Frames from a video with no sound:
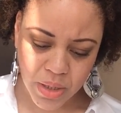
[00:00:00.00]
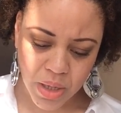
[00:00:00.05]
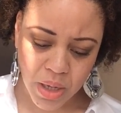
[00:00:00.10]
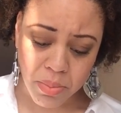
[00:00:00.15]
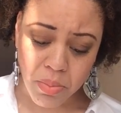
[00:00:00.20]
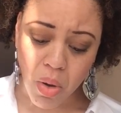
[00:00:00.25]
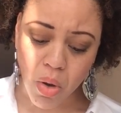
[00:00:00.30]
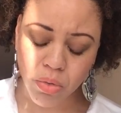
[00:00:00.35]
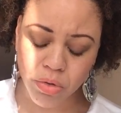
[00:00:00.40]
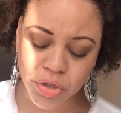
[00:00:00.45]

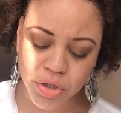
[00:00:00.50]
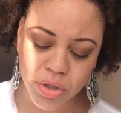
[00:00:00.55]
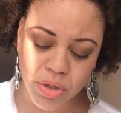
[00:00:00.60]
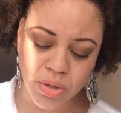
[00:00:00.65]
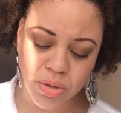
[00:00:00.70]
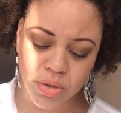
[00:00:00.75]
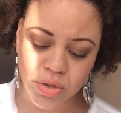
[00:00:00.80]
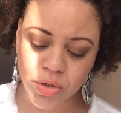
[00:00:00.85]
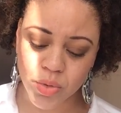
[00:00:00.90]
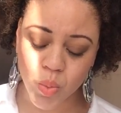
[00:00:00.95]

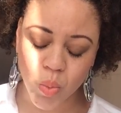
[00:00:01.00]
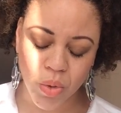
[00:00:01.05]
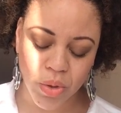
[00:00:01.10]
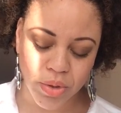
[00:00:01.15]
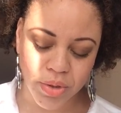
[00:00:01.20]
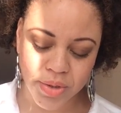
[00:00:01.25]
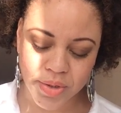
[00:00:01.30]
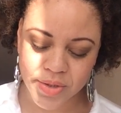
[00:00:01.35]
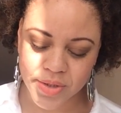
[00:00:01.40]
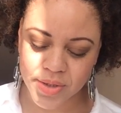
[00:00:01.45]
emotions,
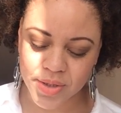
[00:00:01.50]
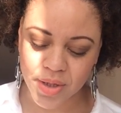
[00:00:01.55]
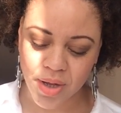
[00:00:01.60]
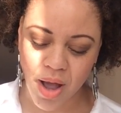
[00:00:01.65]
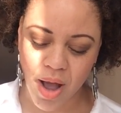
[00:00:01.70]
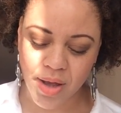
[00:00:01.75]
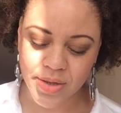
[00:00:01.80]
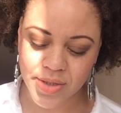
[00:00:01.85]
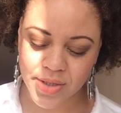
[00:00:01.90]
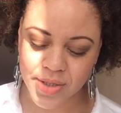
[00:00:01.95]
words,
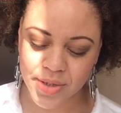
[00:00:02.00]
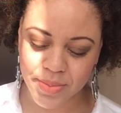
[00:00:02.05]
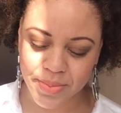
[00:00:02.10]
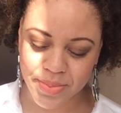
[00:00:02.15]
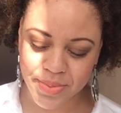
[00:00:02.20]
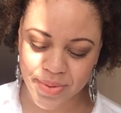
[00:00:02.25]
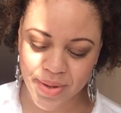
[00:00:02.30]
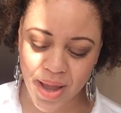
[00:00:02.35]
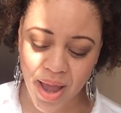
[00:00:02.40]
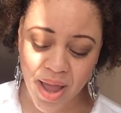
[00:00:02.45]

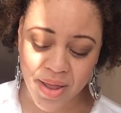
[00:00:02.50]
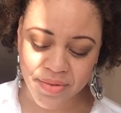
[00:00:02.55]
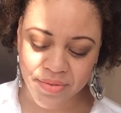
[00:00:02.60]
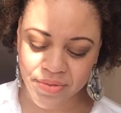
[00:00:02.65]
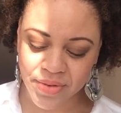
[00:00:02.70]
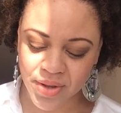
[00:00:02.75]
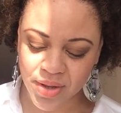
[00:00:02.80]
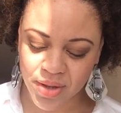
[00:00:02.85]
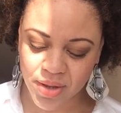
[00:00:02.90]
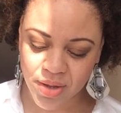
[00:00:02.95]
gossip,
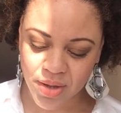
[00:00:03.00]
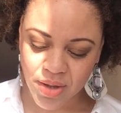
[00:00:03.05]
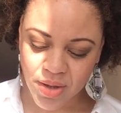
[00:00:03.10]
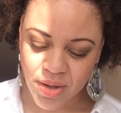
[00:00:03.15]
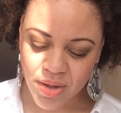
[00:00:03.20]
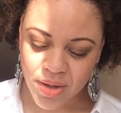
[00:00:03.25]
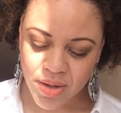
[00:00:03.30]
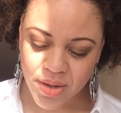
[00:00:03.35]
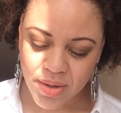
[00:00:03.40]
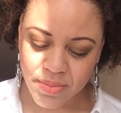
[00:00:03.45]
envy,
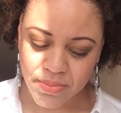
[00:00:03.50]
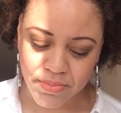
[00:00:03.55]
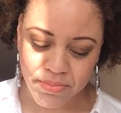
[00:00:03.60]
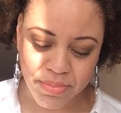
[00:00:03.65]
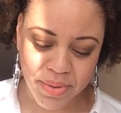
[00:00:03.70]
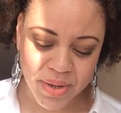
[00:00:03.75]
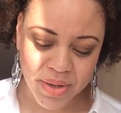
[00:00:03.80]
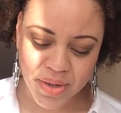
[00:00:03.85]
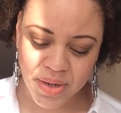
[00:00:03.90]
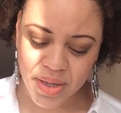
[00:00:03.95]

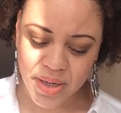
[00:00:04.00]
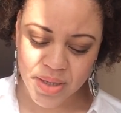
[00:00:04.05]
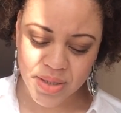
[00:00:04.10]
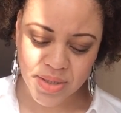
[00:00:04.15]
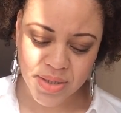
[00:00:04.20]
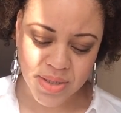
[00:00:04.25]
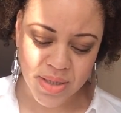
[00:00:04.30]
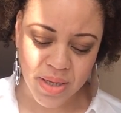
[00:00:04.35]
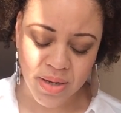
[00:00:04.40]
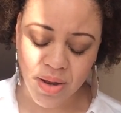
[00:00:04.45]

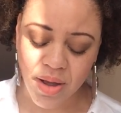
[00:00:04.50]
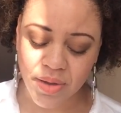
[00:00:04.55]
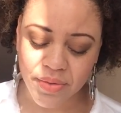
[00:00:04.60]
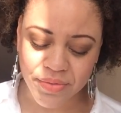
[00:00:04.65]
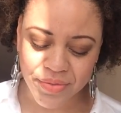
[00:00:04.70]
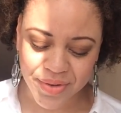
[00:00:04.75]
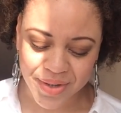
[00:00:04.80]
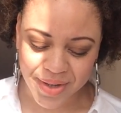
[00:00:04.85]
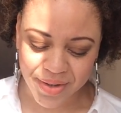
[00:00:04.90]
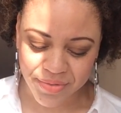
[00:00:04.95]
bitterness and
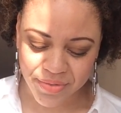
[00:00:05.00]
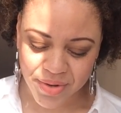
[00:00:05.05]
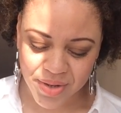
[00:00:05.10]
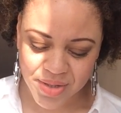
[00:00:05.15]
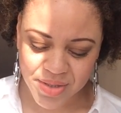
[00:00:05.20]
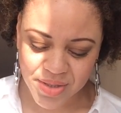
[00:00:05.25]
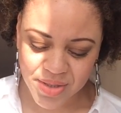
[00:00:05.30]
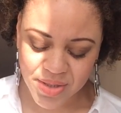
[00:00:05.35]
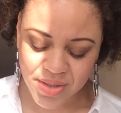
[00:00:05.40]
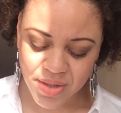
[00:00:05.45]

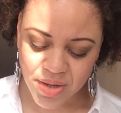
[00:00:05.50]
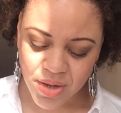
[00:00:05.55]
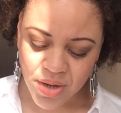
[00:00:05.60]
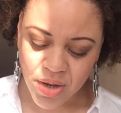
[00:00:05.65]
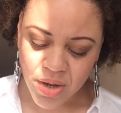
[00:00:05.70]
unforgiveness?